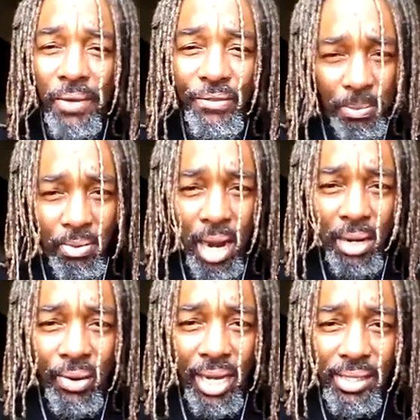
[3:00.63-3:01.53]
for
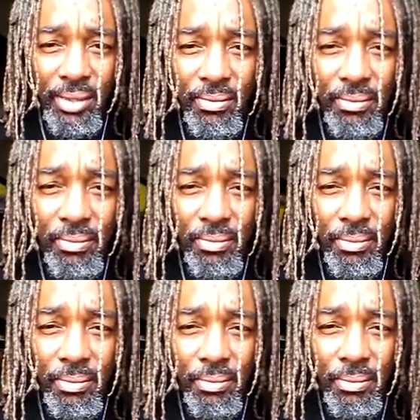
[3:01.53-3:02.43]
progress.
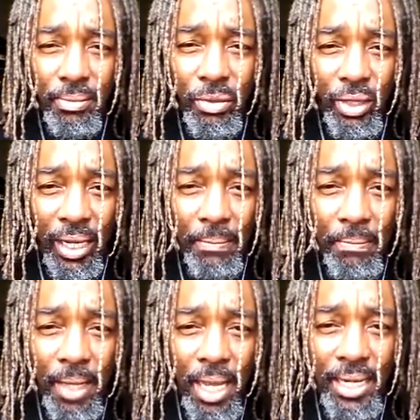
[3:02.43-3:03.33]
Okay?
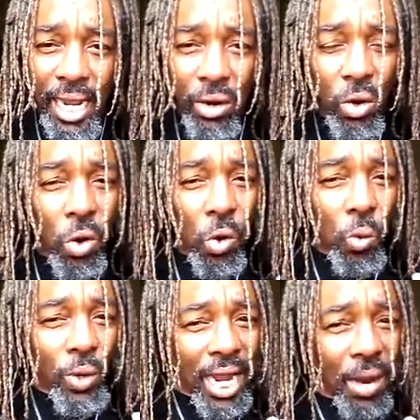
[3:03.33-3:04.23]
Now,
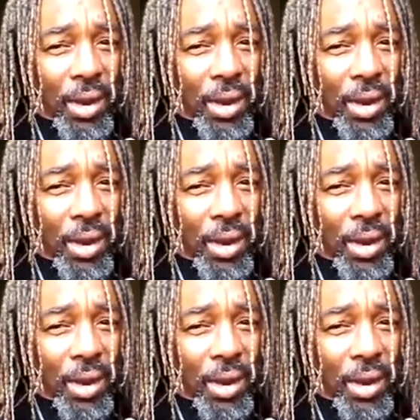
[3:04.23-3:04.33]
when